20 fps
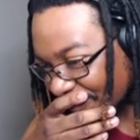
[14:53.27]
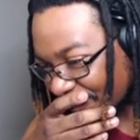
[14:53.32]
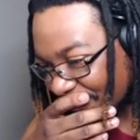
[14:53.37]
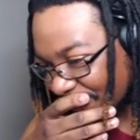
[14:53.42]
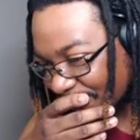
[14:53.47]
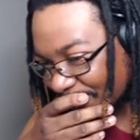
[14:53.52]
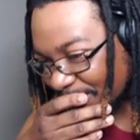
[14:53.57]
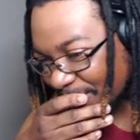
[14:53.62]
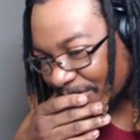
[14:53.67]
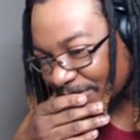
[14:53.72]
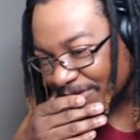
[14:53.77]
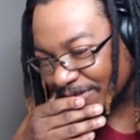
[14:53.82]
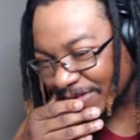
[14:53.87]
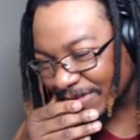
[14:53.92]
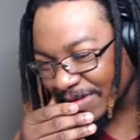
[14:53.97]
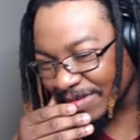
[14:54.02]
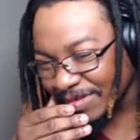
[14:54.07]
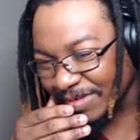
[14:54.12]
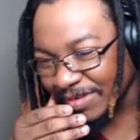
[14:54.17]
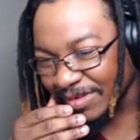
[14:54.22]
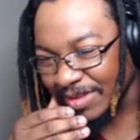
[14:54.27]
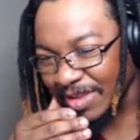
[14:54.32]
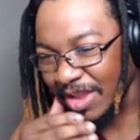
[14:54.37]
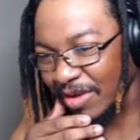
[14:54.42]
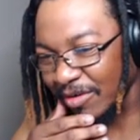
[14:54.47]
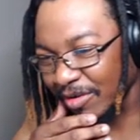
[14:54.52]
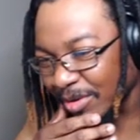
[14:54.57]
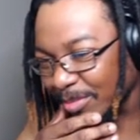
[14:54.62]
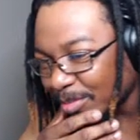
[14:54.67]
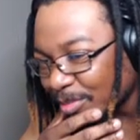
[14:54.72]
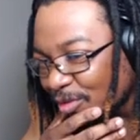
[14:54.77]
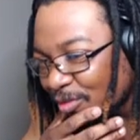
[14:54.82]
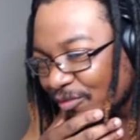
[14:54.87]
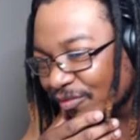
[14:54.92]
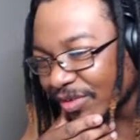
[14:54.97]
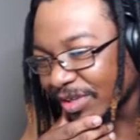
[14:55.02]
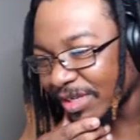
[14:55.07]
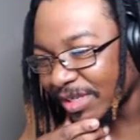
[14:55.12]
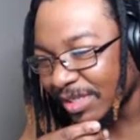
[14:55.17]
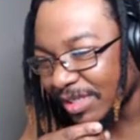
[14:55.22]
most scary
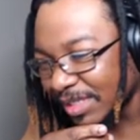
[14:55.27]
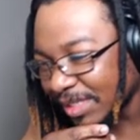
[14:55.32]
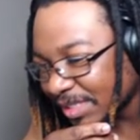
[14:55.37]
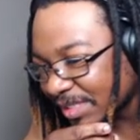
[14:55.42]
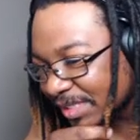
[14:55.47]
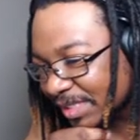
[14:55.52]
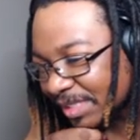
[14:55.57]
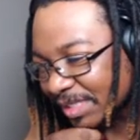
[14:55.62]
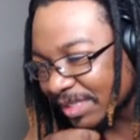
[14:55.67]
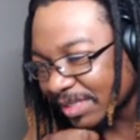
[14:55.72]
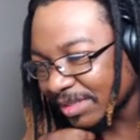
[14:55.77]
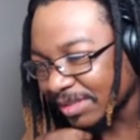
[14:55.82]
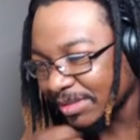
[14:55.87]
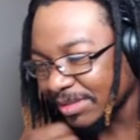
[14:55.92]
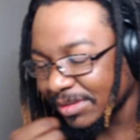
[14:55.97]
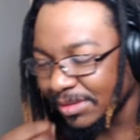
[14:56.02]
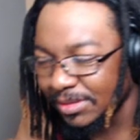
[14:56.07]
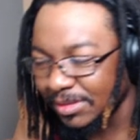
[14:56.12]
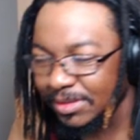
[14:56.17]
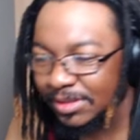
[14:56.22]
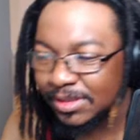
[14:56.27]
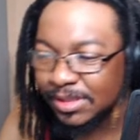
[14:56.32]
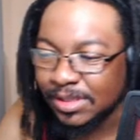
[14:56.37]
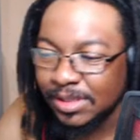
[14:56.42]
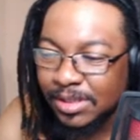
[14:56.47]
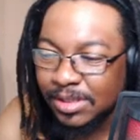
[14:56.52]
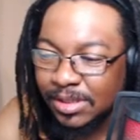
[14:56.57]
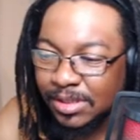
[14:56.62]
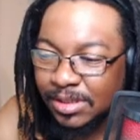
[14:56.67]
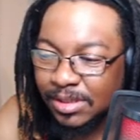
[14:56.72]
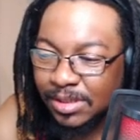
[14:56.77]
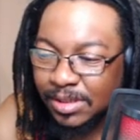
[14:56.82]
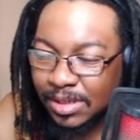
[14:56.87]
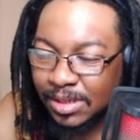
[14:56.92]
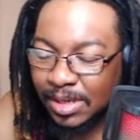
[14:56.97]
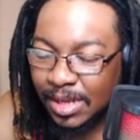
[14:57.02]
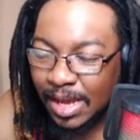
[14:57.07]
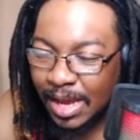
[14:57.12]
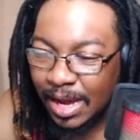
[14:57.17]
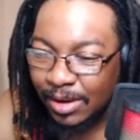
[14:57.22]
movie. Let's see.
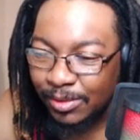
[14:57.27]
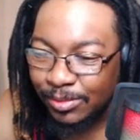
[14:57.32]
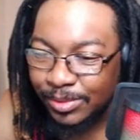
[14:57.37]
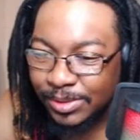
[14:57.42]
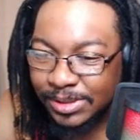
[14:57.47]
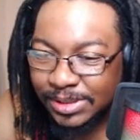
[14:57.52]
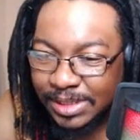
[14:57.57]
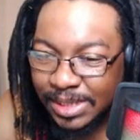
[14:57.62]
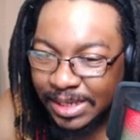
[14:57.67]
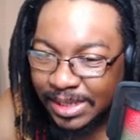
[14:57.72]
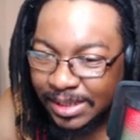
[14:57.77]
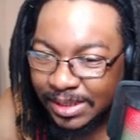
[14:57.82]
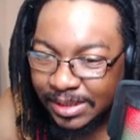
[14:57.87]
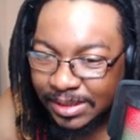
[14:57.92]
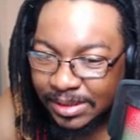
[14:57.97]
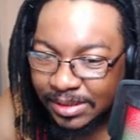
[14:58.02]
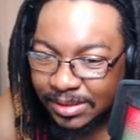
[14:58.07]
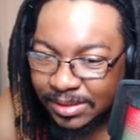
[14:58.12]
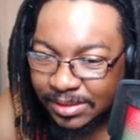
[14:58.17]
I would say,